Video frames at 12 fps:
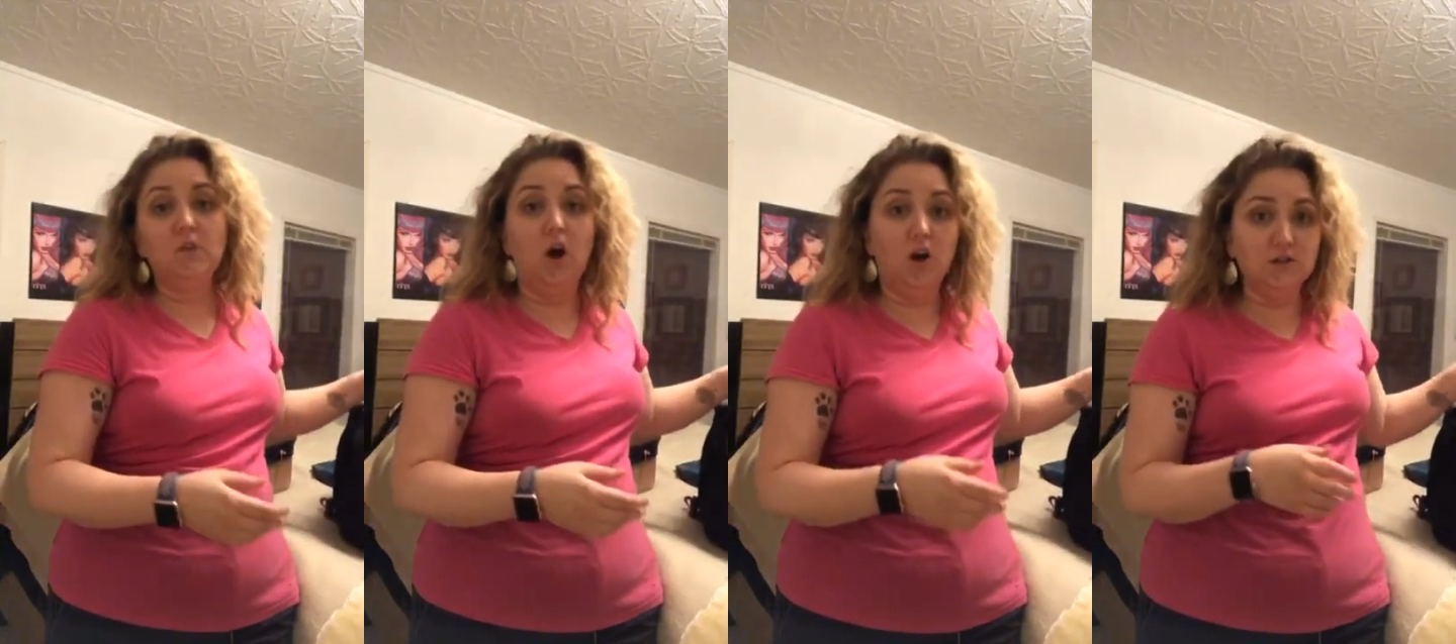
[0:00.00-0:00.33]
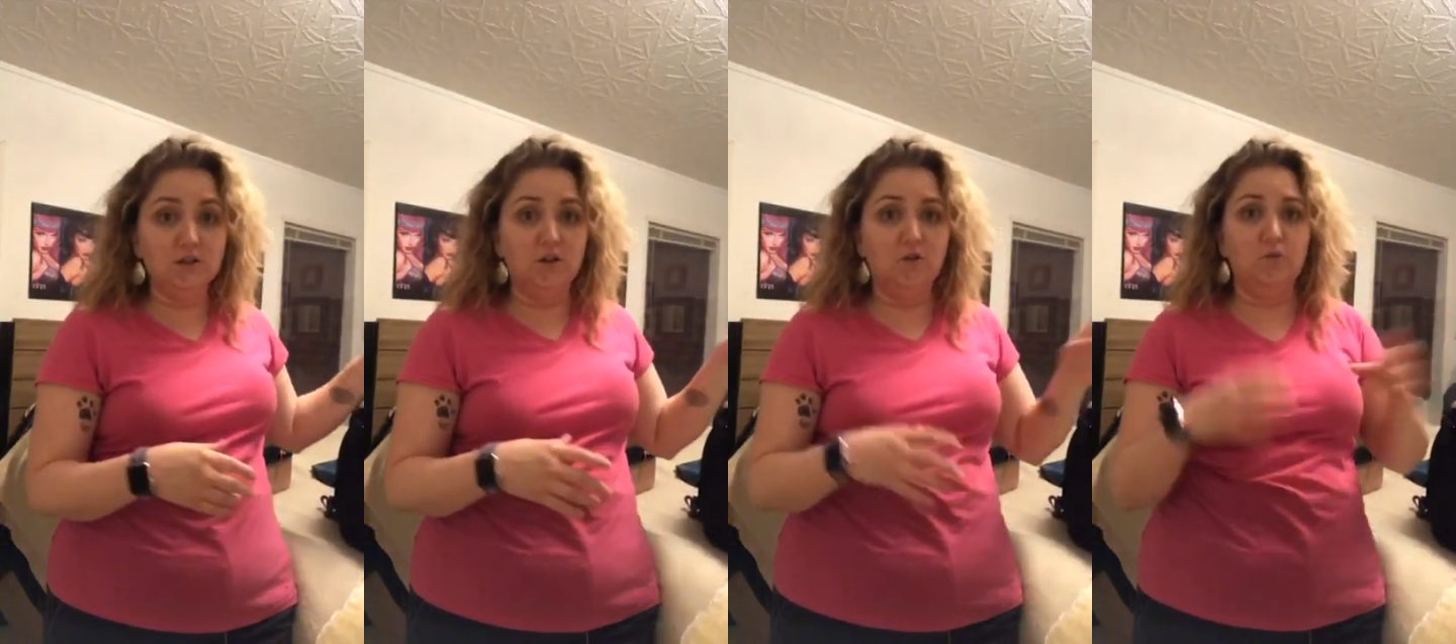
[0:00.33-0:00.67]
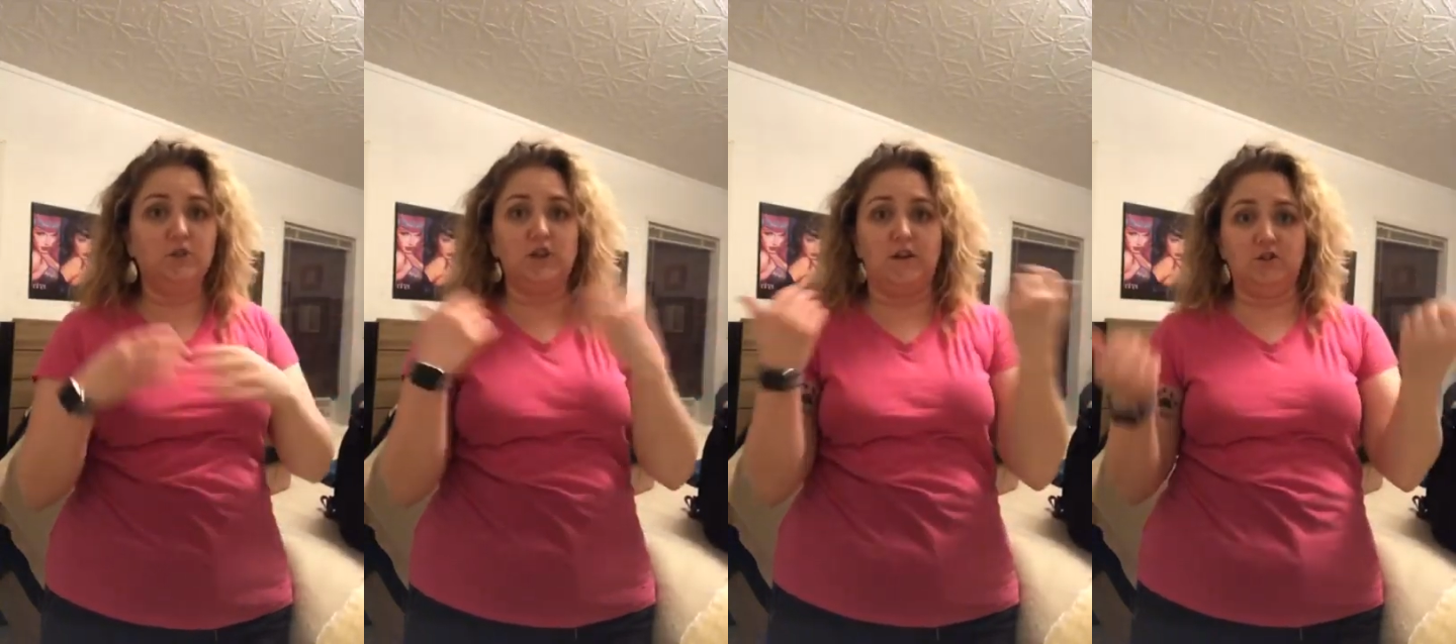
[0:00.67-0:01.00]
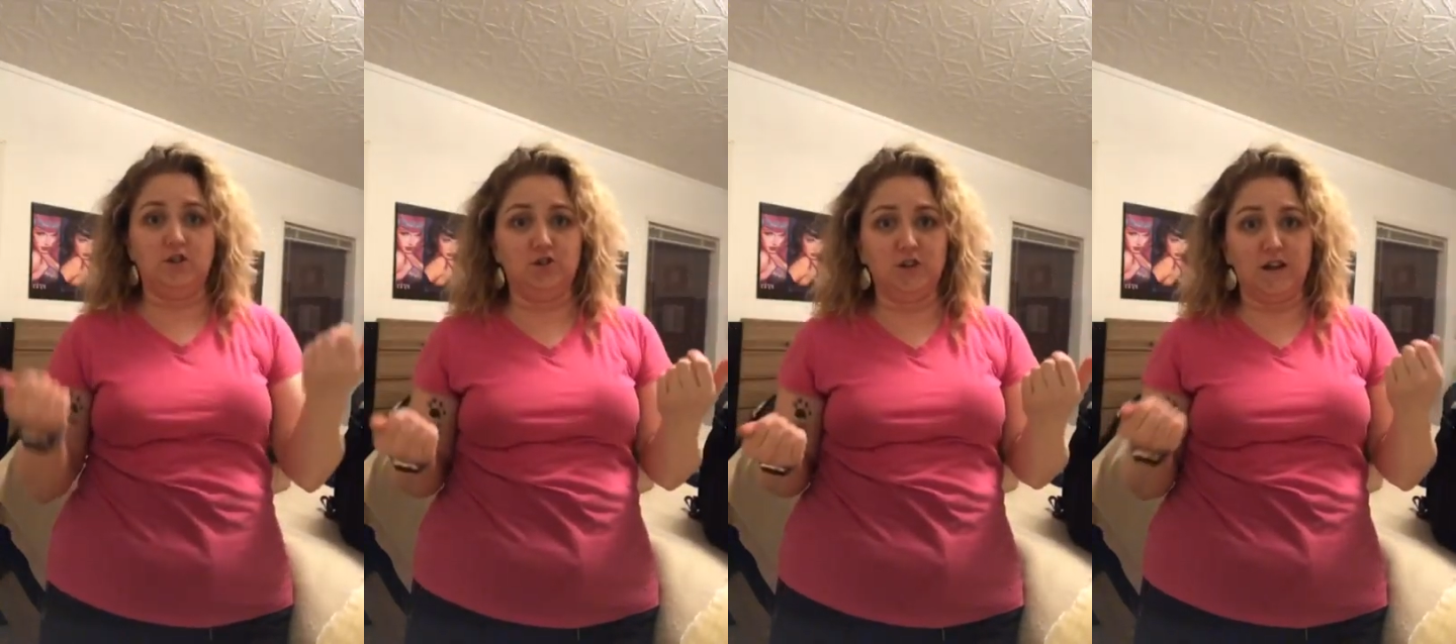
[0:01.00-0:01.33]
Also, which I've
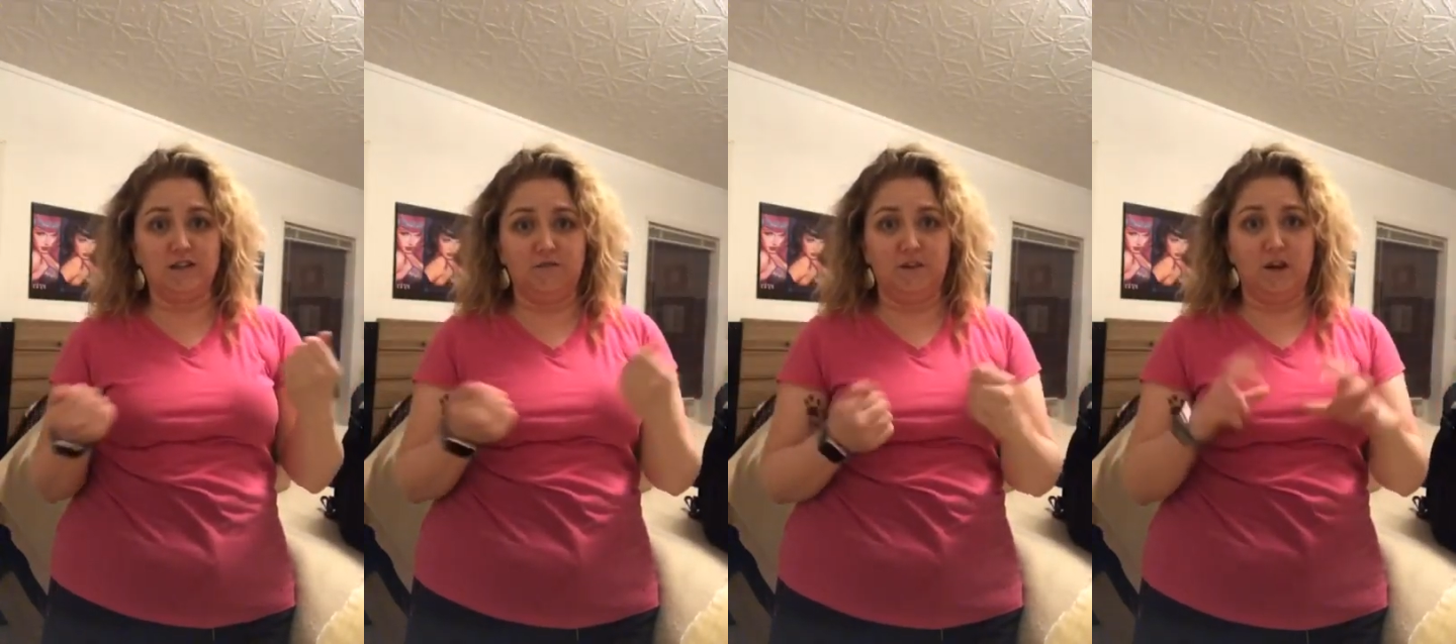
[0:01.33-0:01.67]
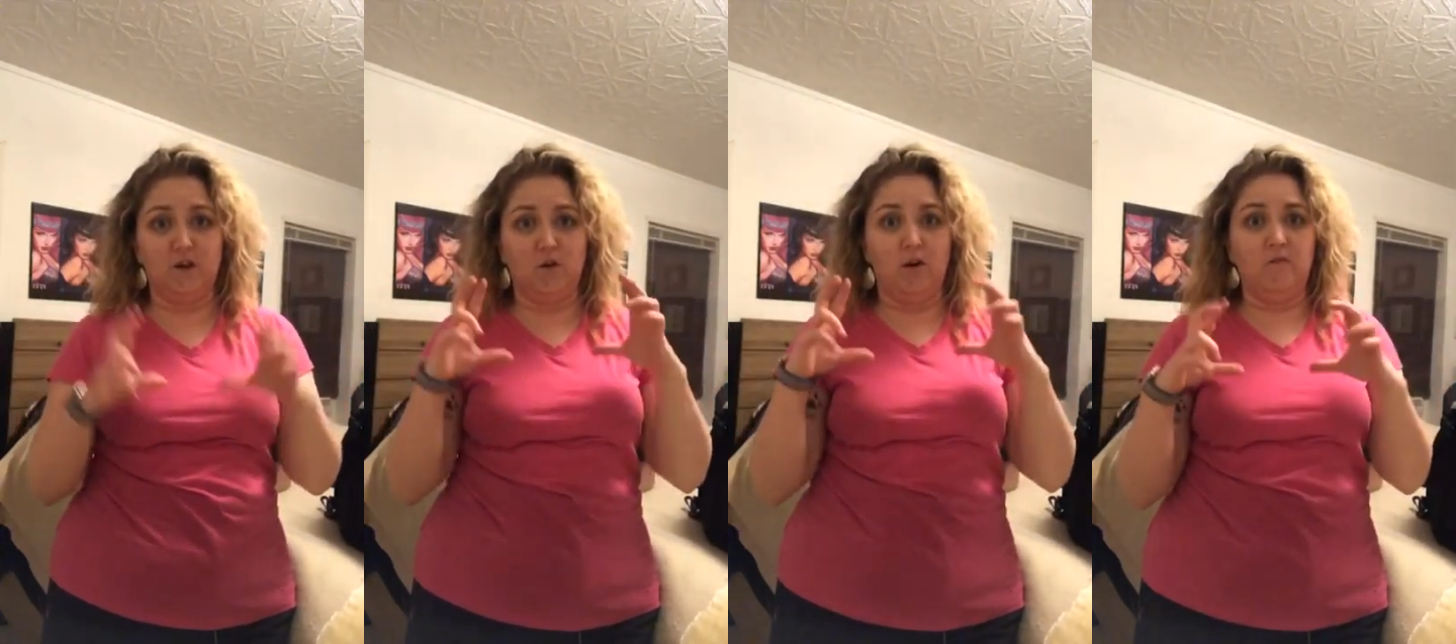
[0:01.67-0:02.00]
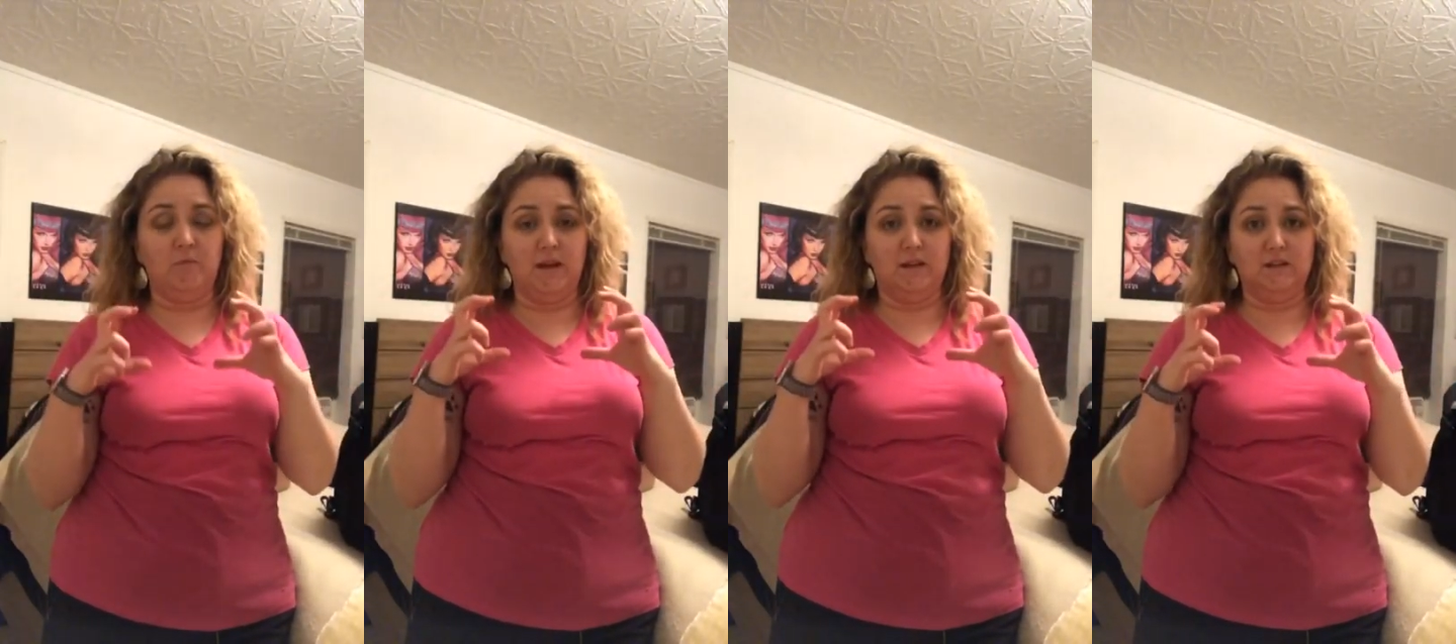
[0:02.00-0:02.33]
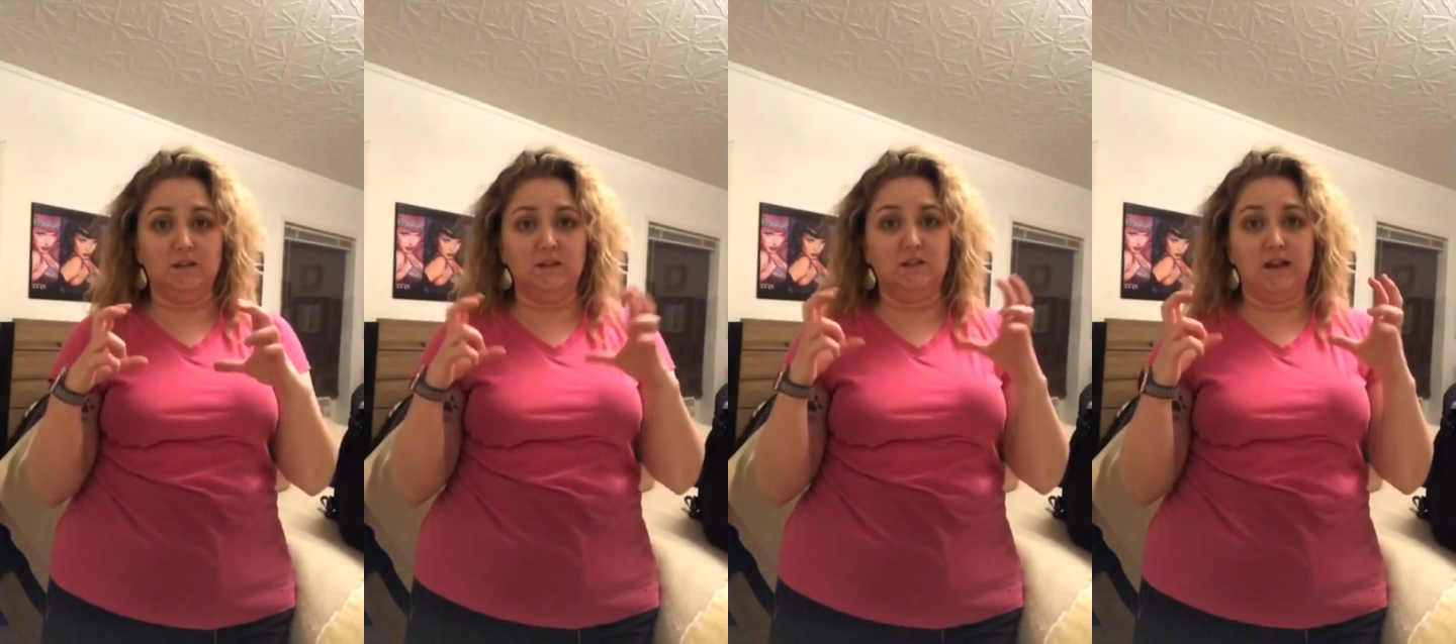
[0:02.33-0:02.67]
showed you guys a video of my
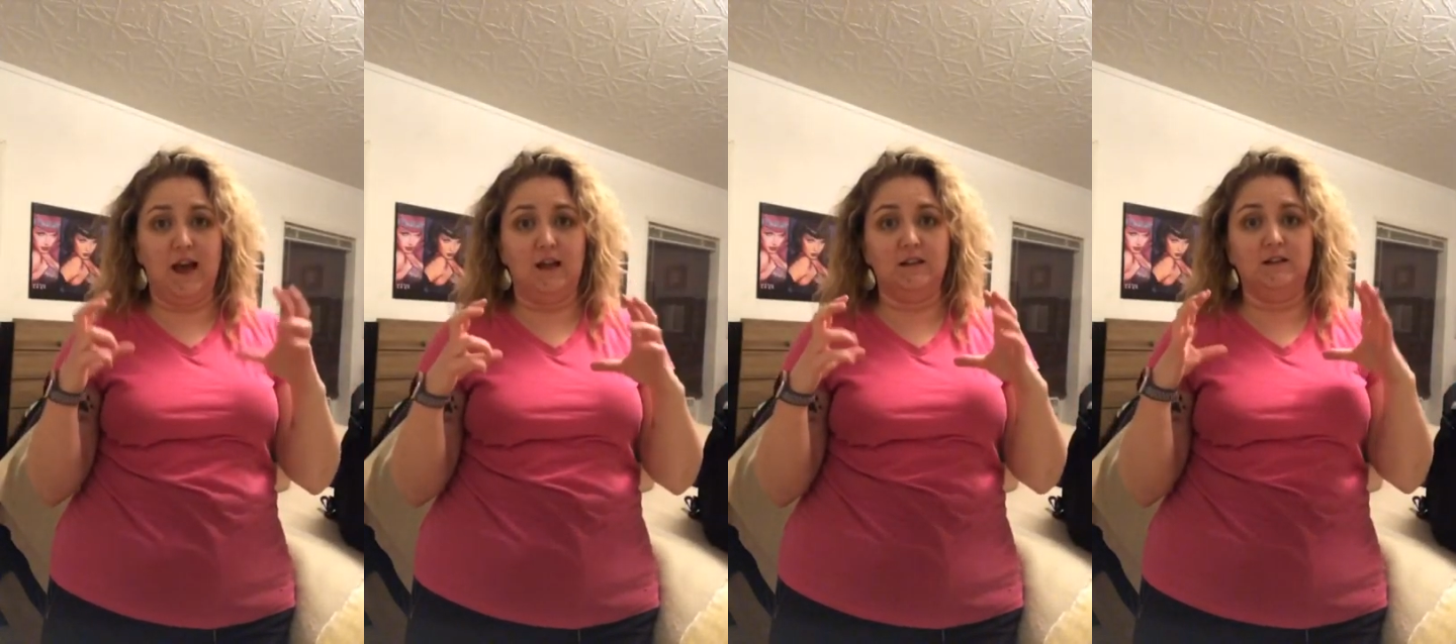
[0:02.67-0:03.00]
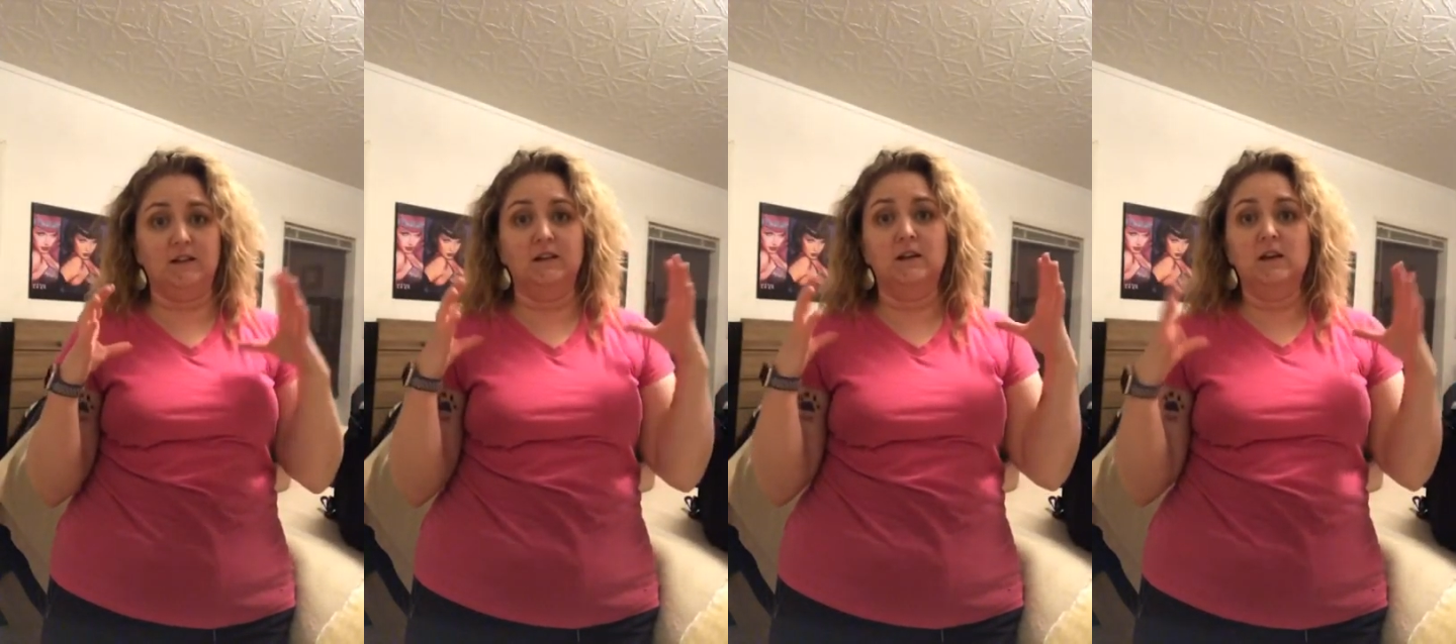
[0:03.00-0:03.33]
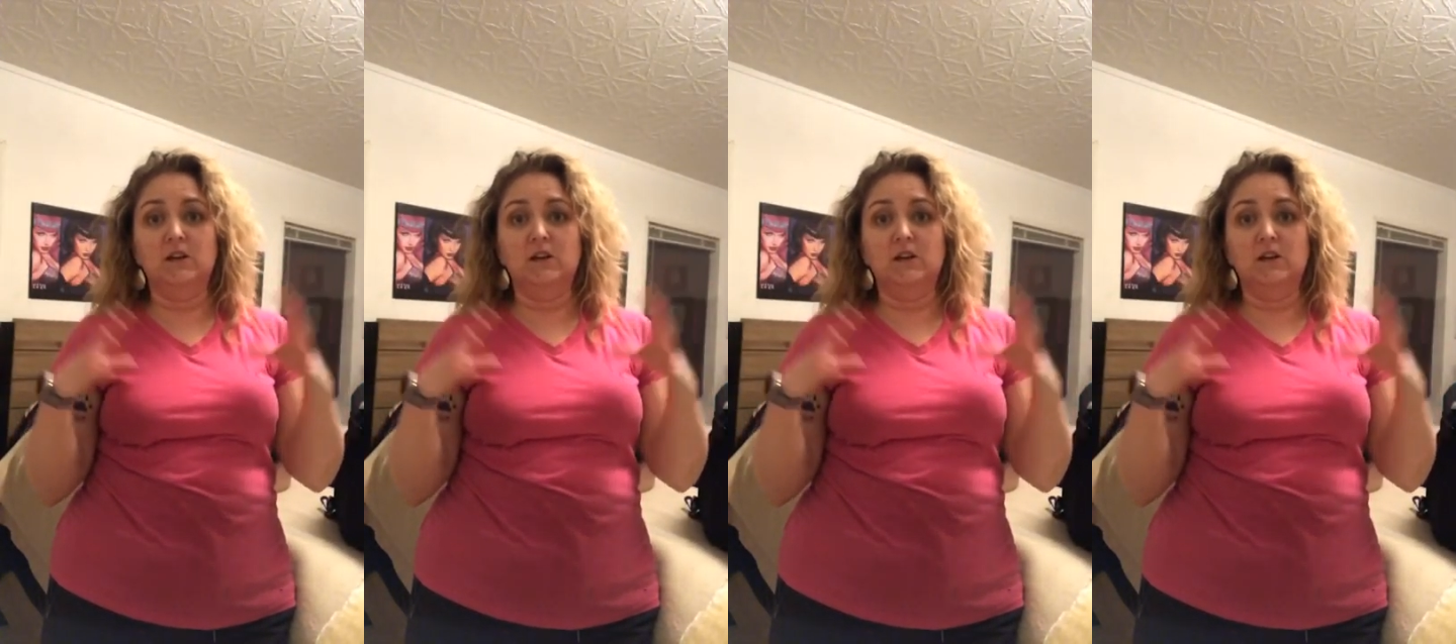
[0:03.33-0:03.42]
little gallon